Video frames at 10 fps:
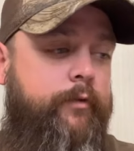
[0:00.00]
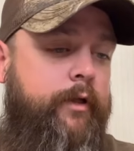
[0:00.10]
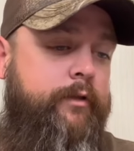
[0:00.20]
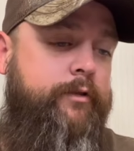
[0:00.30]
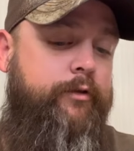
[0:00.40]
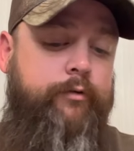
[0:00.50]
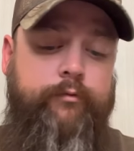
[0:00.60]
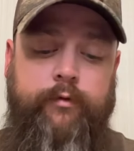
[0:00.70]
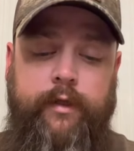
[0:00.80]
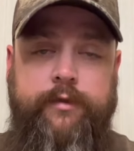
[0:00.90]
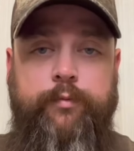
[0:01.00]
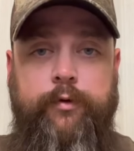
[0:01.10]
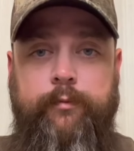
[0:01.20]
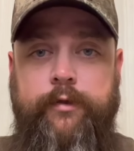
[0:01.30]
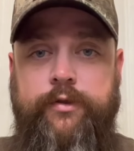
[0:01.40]
And so that's
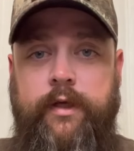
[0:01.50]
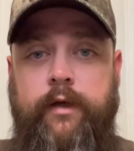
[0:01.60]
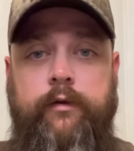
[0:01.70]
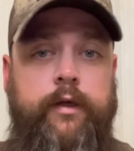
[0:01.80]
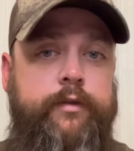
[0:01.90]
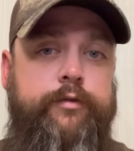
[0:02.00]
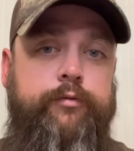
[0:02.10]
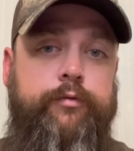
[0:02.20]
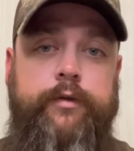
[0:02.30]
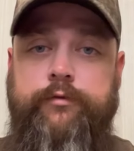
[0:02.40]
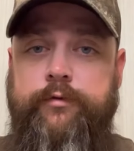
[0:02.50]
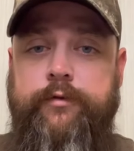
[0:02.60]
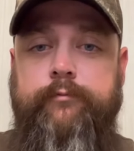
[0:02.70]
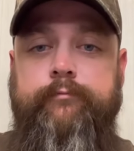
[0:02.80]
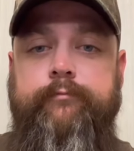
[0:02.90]
pretty much that in case you were interested.